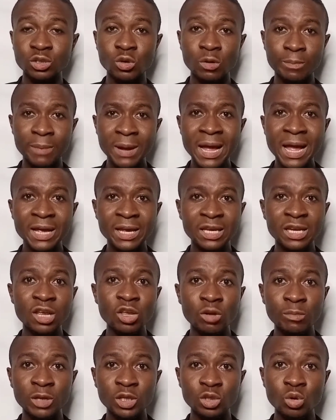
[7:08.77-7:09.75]
So Pa
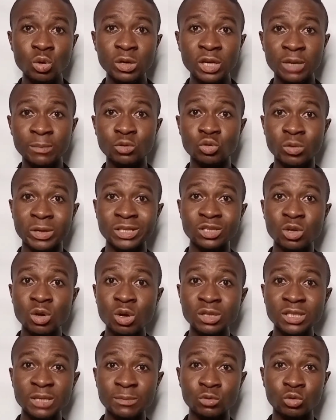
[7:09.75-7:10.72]
Akindayomi told him to
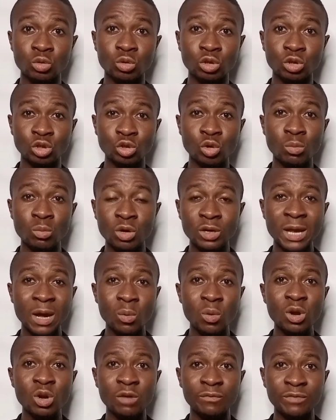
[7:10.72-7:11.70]
escort him to Oshogbo
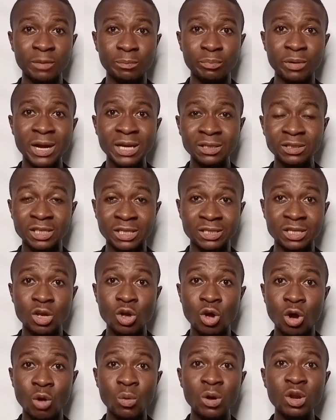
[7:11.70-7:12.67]
that one of the branches
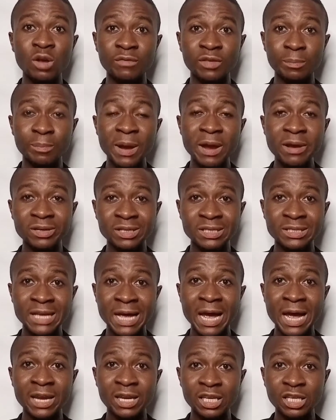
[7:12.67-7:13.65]
or one of the parishes
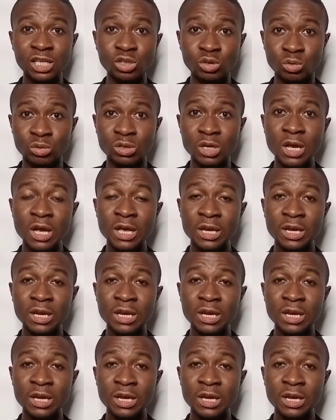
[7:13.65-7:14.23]
had issues.